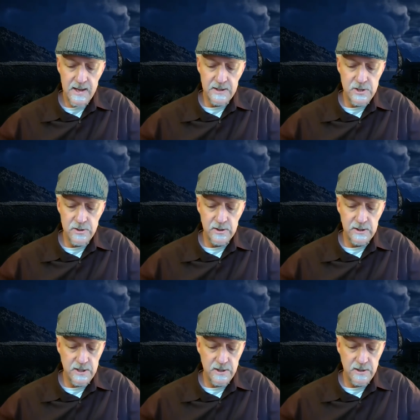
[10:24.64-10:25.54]
and he could
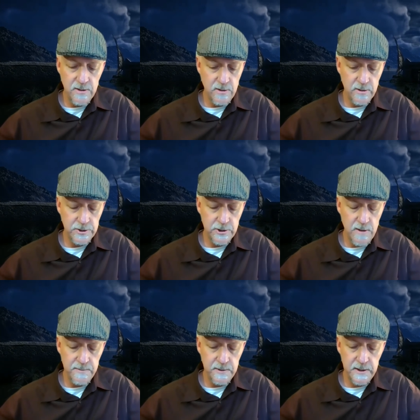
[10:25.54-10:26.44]
hear her
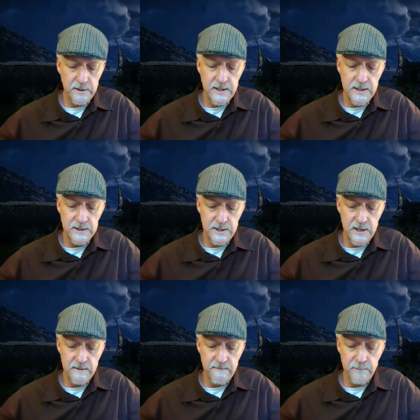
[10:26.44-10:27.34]
sharp little
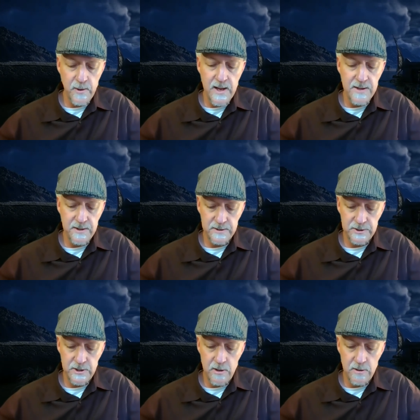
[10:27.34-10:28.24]
intake of breath as
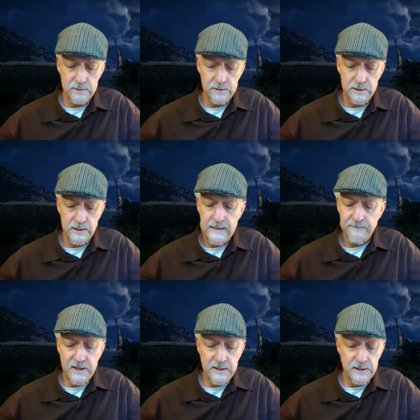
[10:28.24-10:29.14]
she halted.
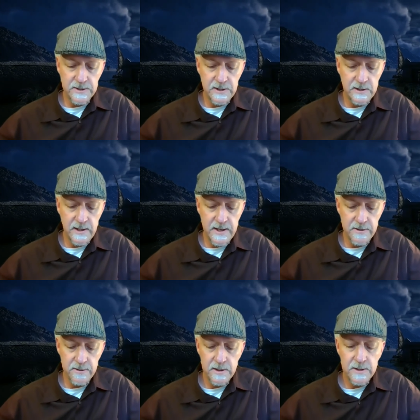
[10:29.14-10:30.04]
An instant
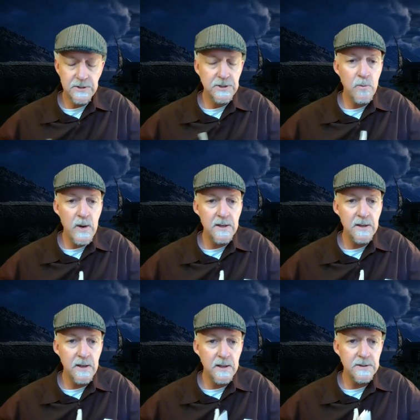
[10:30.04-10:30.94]
later, she
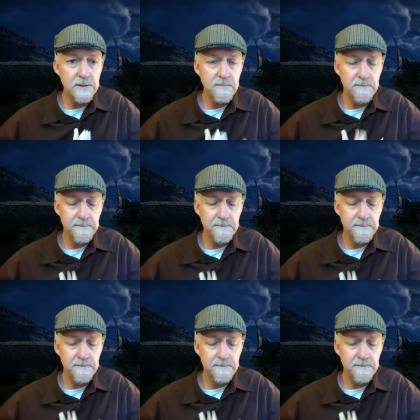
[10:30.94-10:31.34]
recognized them.